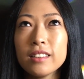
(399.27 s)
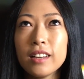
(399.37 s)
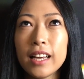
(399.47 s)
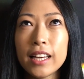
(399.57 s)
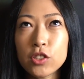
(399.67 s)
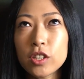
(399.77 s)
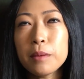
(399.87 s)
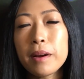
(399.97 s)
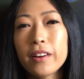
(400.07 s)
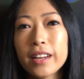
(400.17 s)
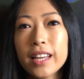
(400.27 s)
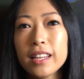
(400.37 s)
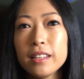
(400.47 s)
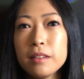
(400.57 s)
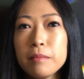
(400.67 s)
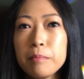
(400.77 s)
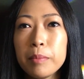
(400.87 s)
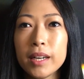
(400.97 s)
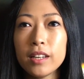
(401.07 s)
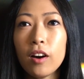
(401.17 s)
Asian American,
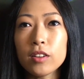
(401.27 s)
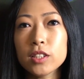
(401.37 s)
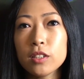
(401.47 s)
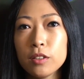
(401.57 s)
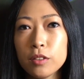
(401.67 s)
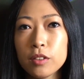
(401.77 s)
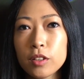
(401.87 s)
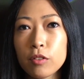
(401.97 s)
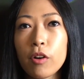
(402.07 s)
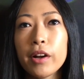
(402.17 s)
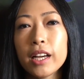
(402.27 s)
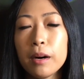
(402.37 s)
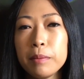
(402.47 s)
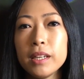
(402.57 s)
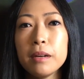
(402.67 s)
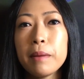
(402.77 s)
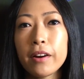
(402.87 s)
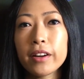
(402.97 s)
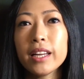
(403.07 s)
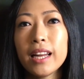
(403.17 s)
but also growing up in an
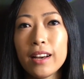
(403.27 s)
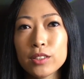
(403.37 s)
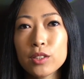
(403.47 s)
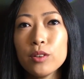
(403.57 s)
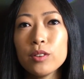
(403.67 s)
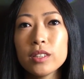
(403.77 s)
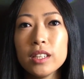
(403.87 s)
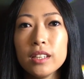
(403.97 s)
American household.